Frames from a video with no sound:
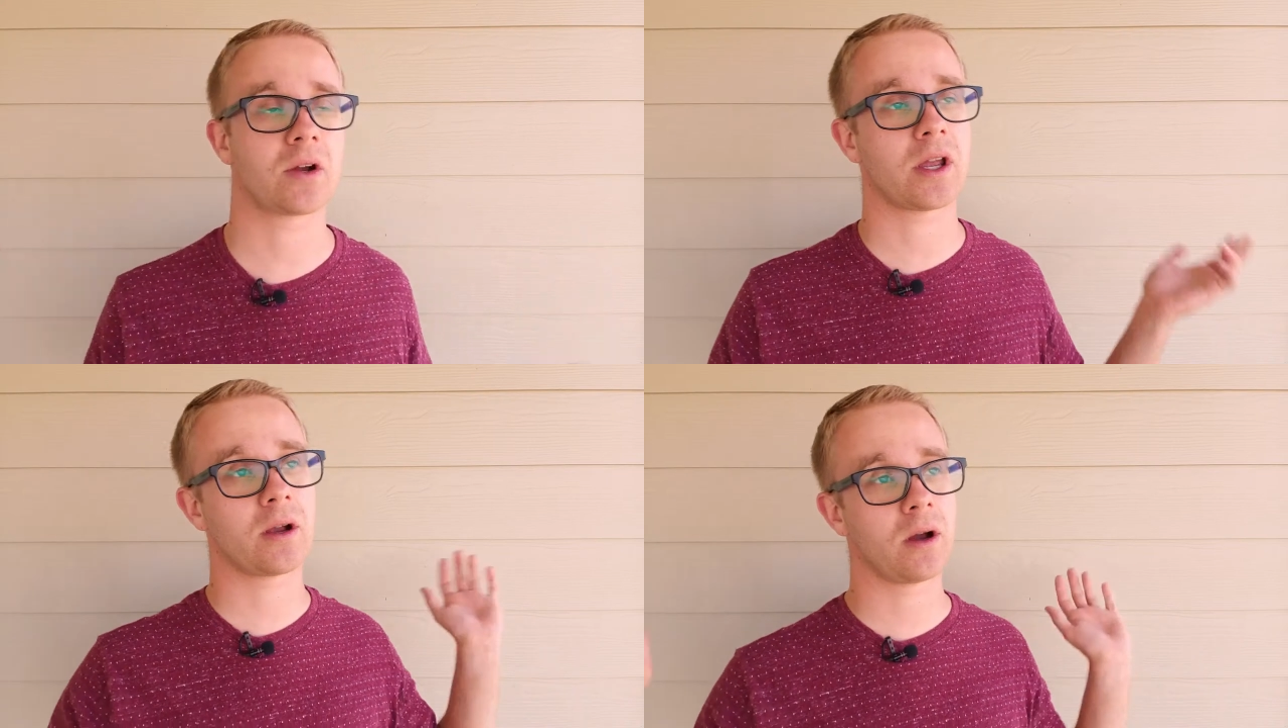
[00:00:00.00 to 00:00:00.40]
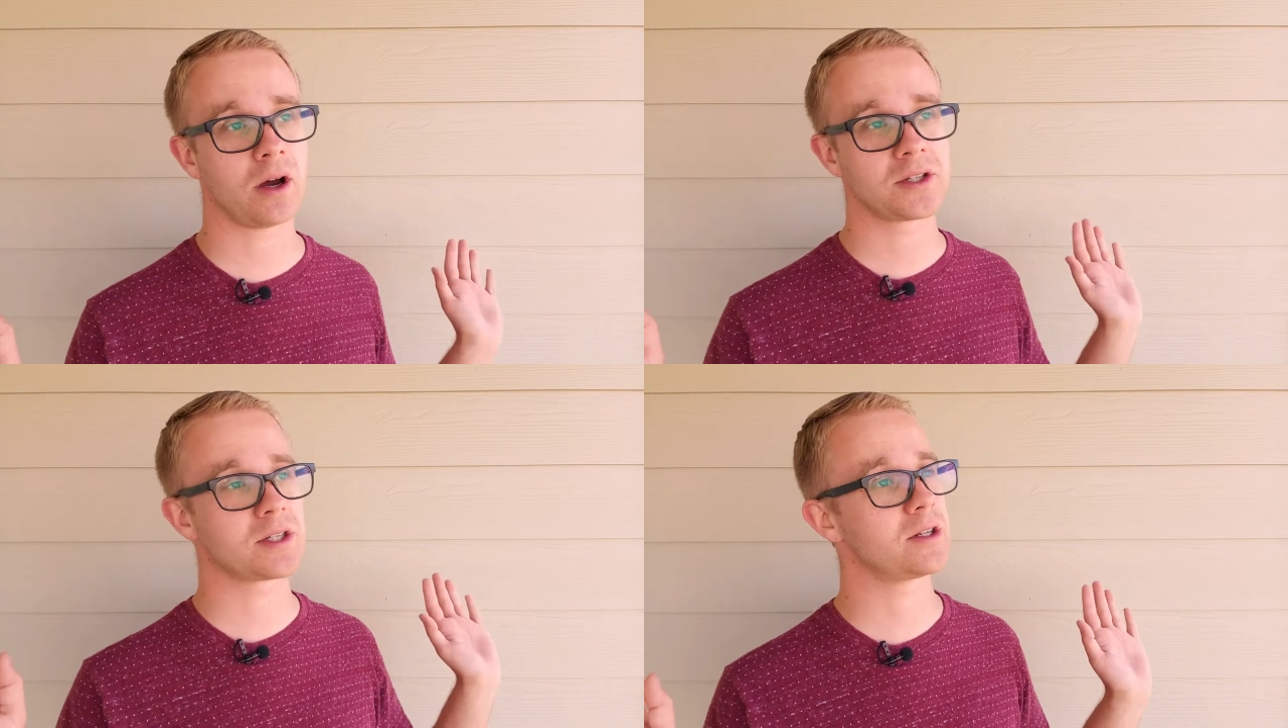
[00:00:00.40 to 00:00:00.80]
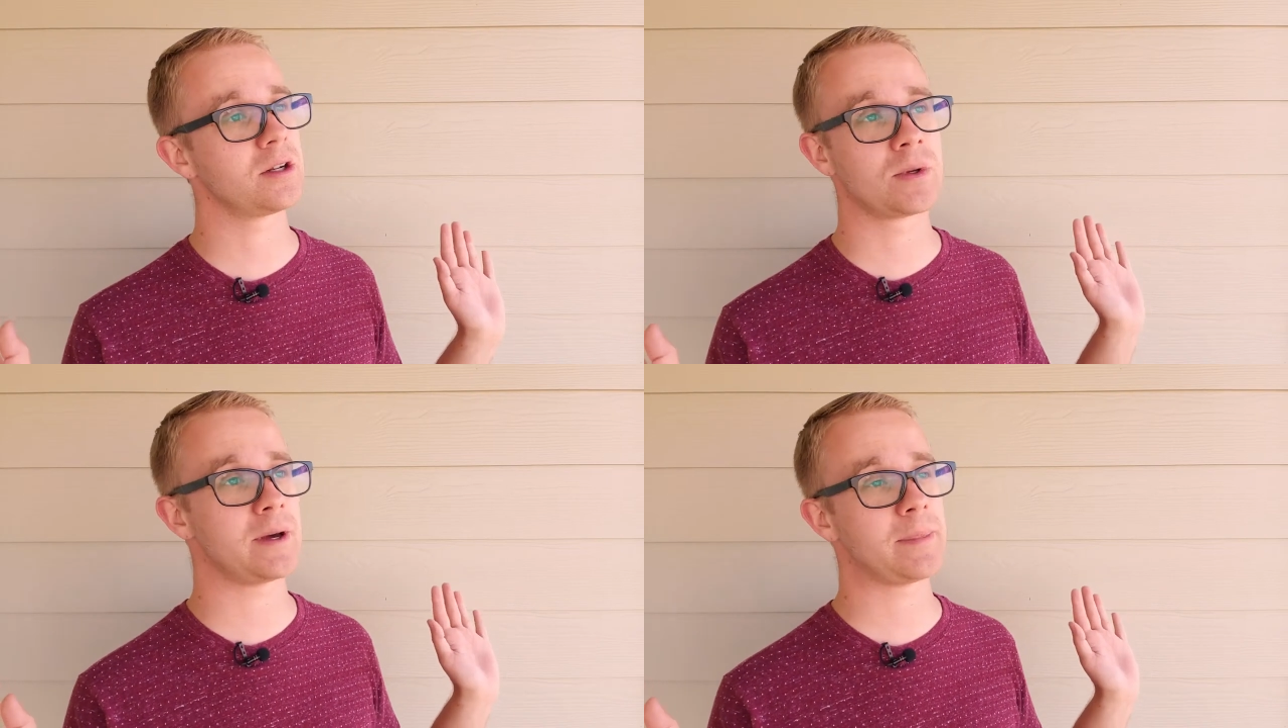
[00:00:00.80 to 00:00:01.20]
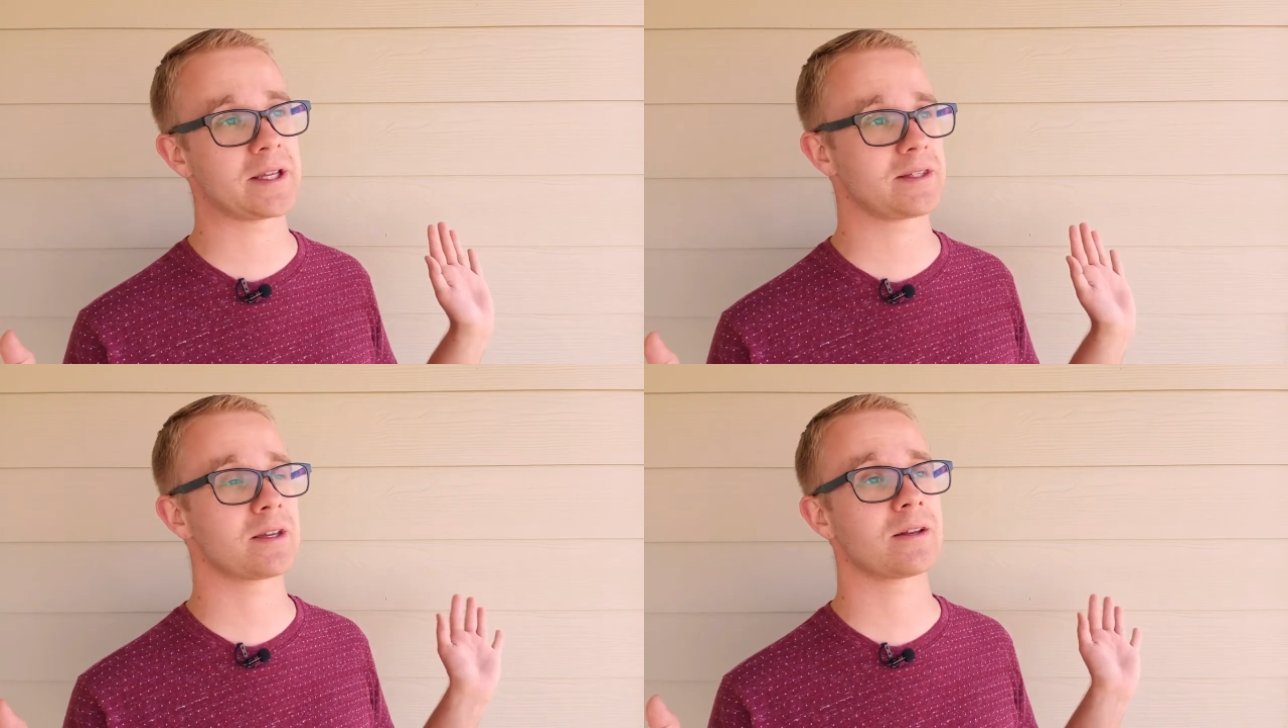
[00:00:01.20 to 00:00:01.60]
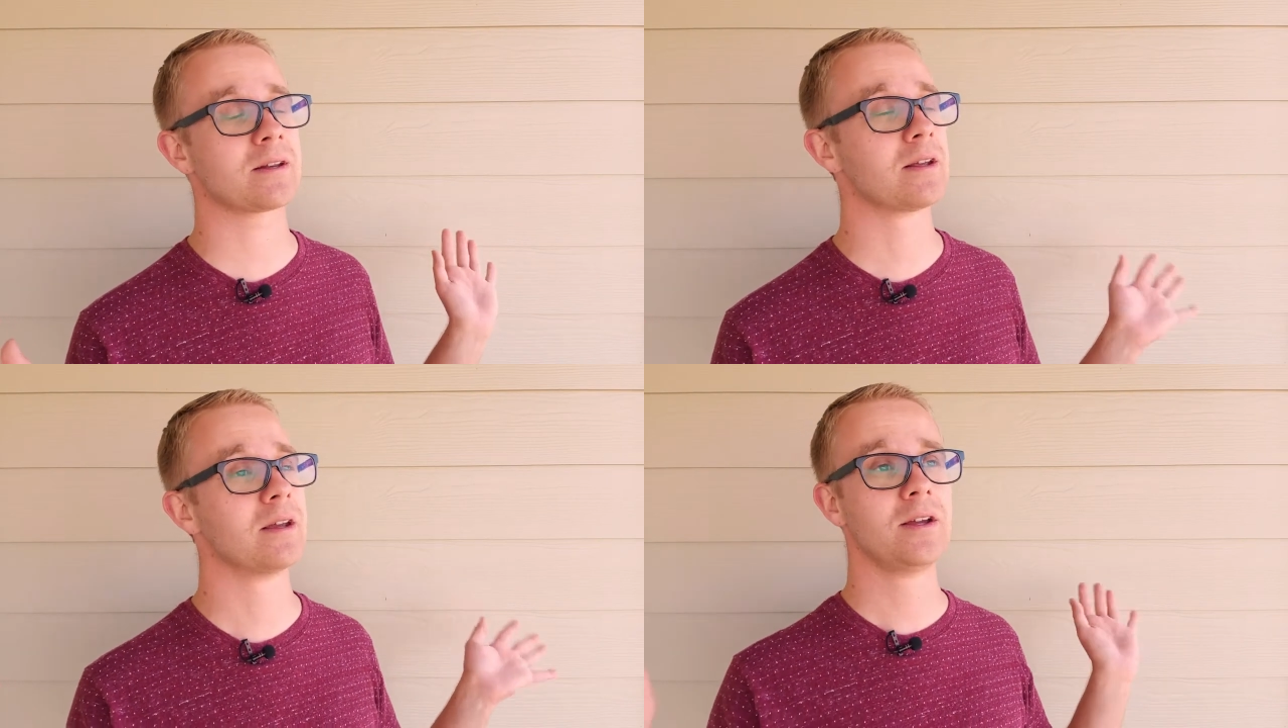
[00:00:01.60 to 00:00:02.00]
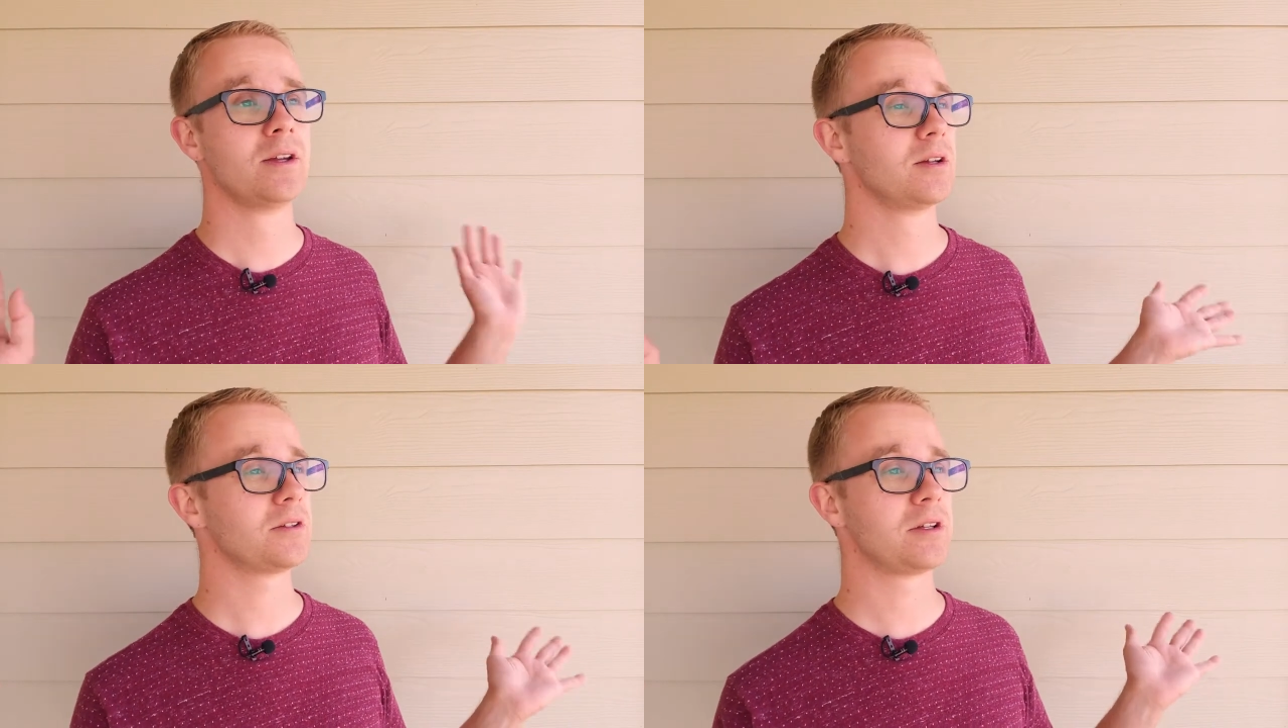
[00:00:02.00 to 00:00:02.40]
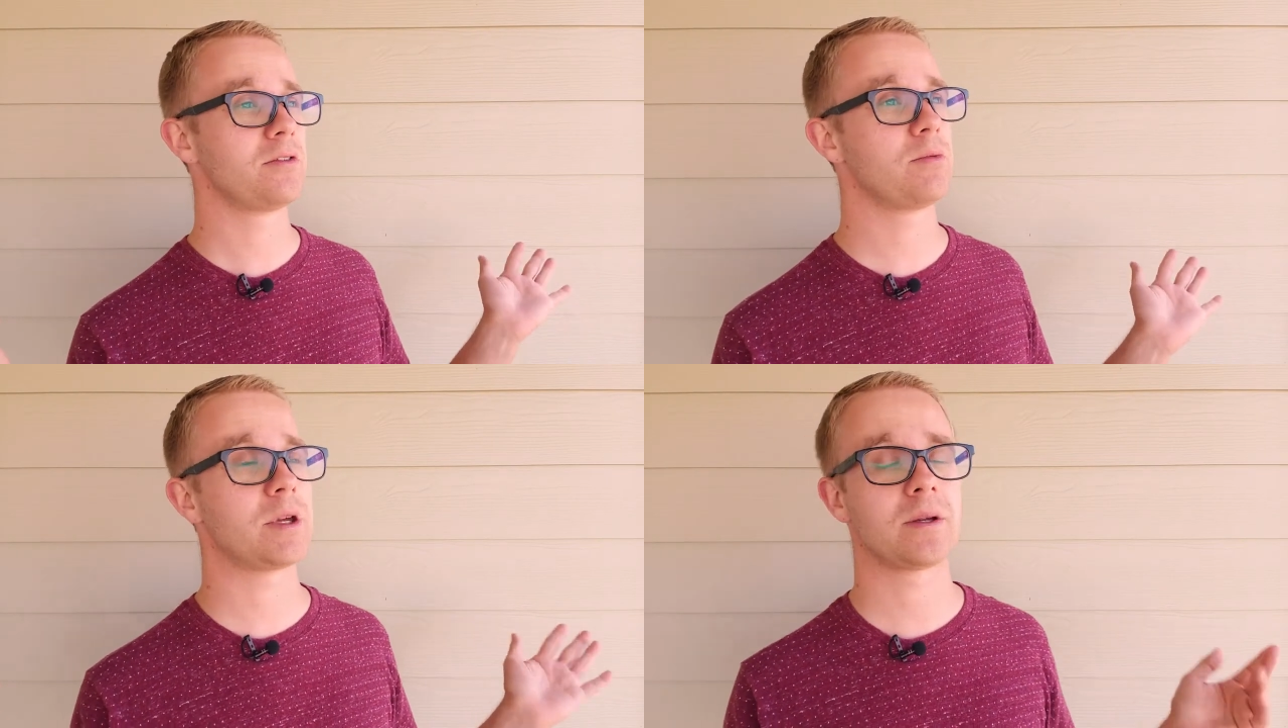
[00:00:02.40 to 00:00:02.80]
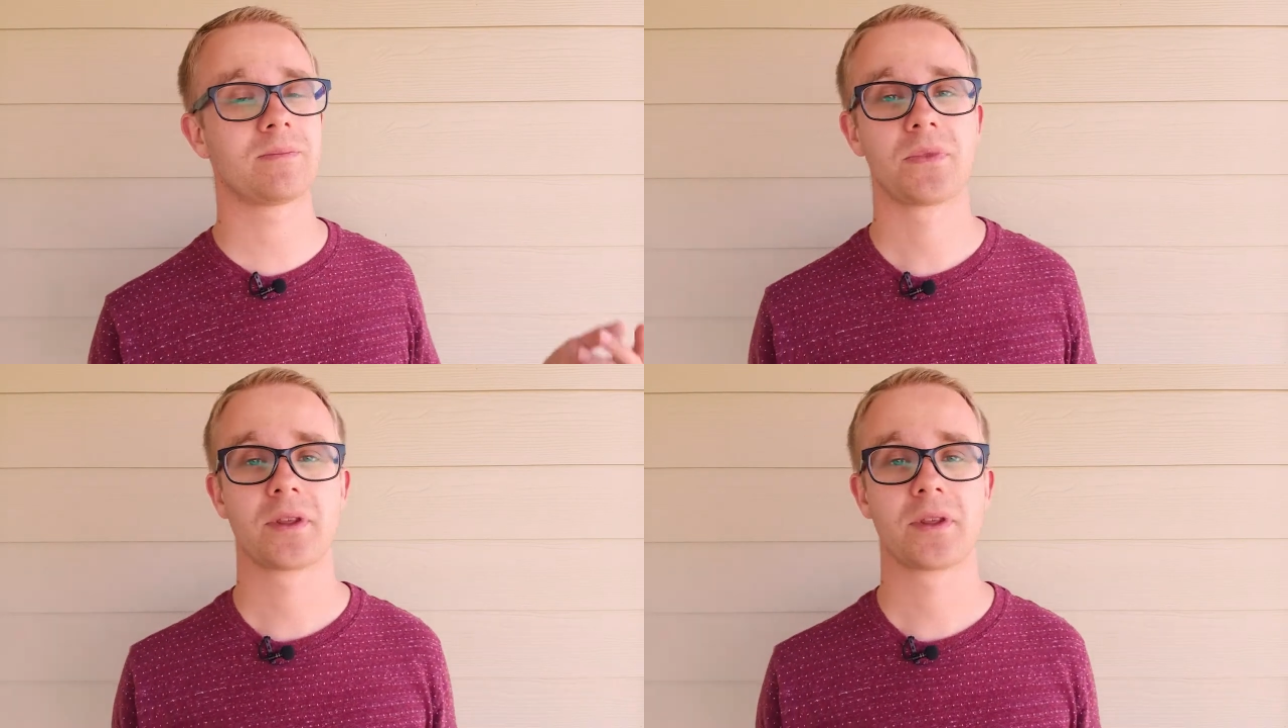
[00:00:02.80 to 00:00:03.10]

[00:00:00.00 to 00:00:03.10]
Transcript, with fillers: okay, God, just deal with my sin and deliver me.